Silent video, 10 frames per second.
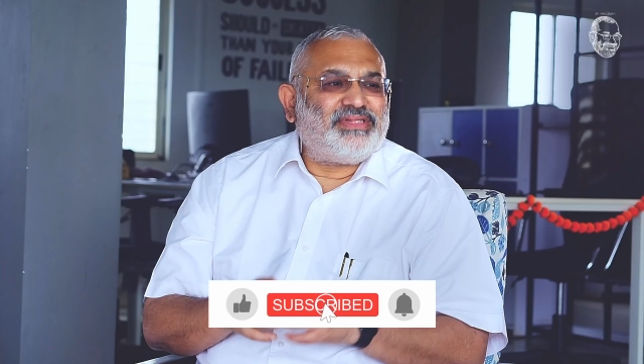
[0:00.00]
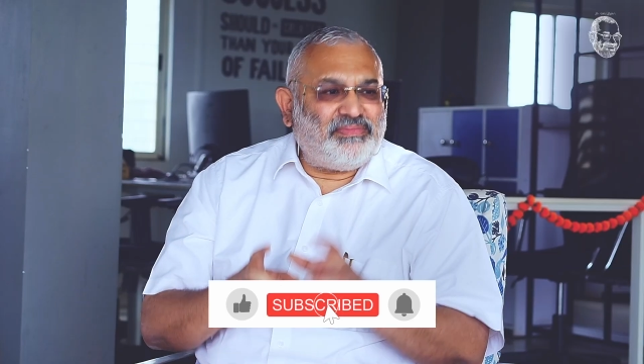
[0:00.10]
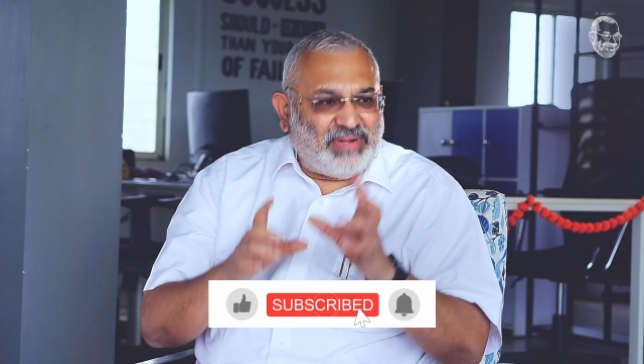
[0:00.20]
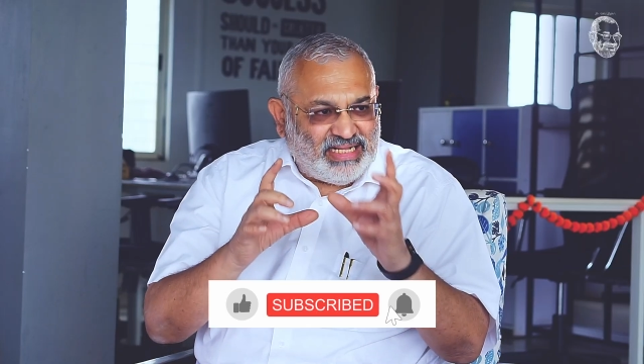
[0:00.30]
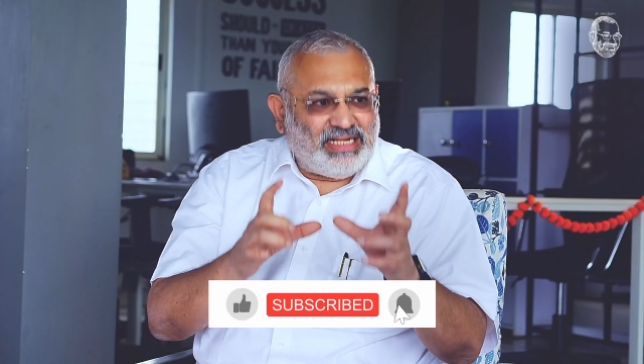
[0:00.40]
The
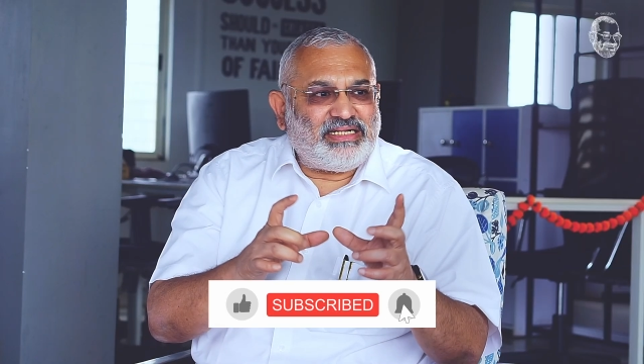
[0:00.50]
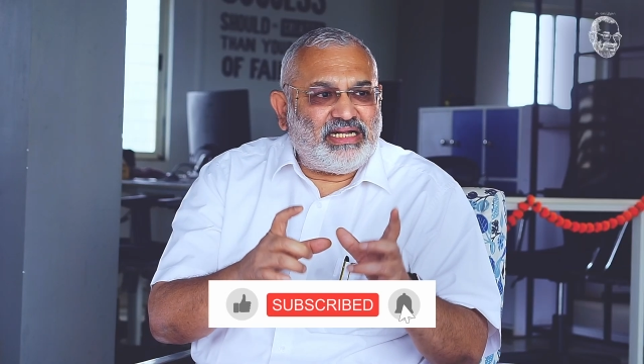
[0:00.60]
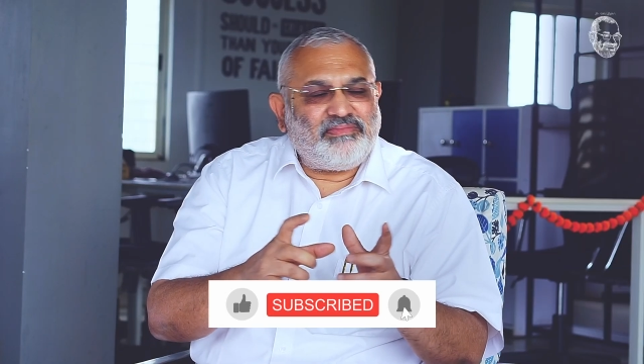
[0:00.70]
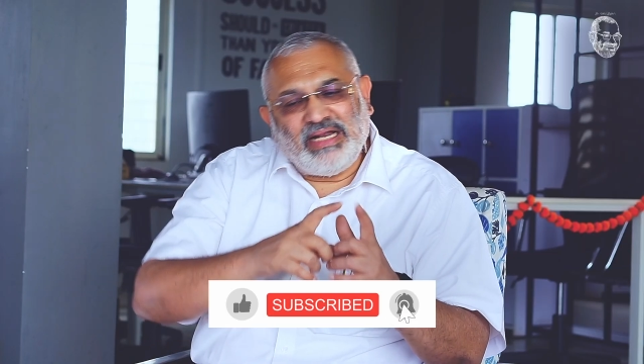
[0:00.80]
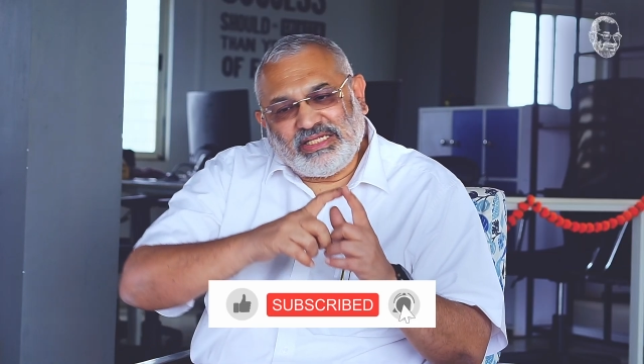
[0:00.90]
medical
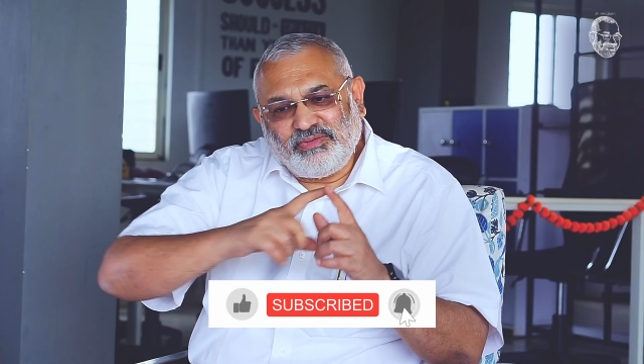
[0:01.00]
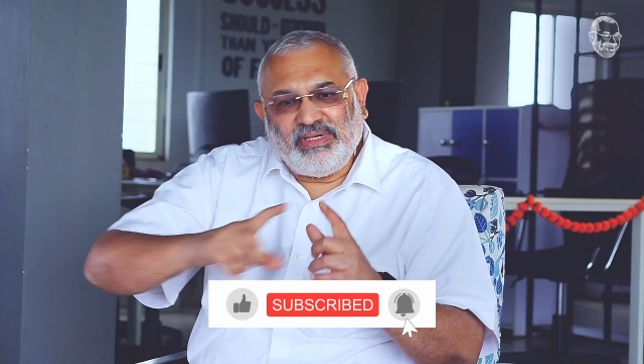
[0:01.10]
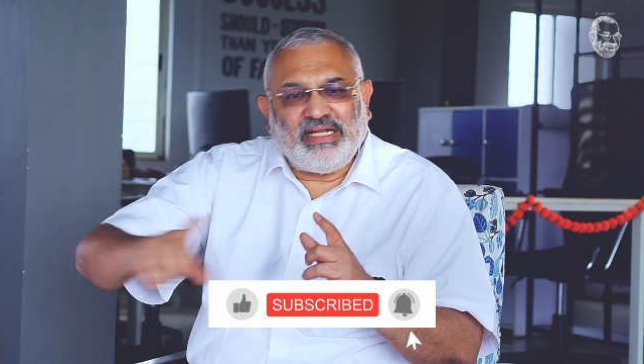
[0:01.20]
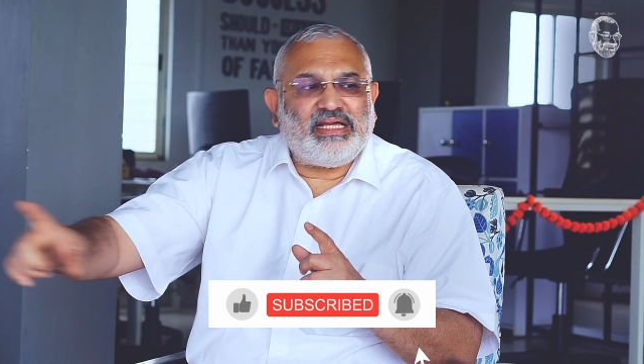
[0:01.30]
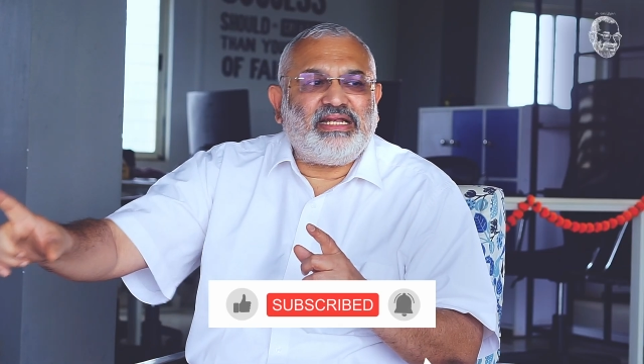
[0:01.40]
treatment has to
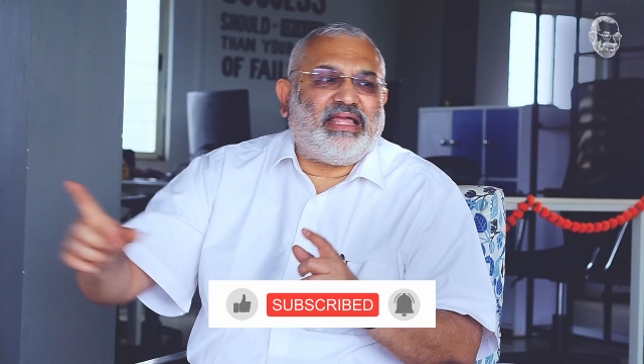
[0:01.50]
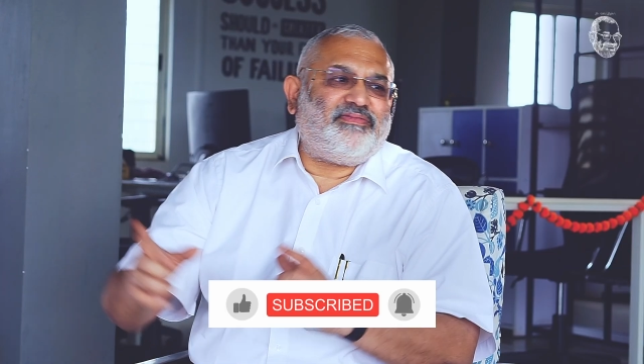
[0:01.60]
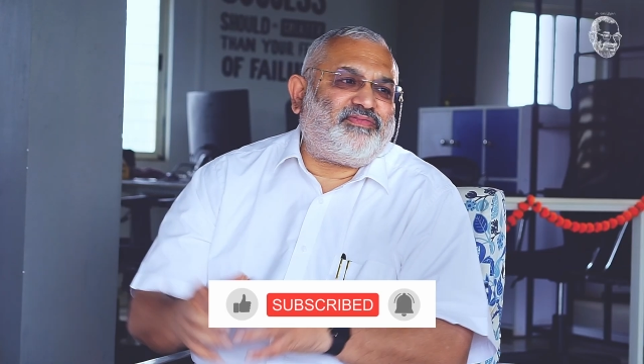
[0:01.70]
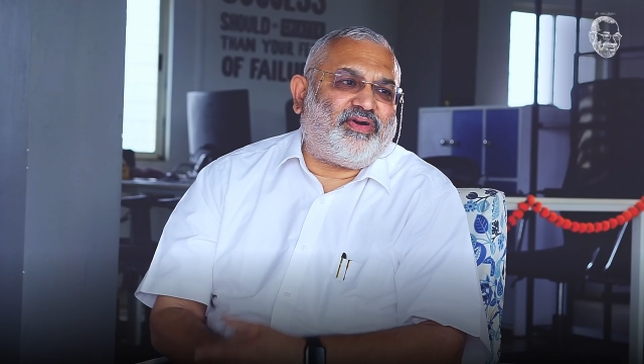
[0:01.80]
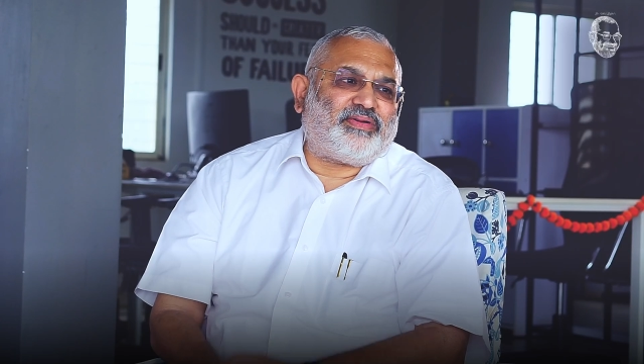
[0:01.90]
be taken lifelong.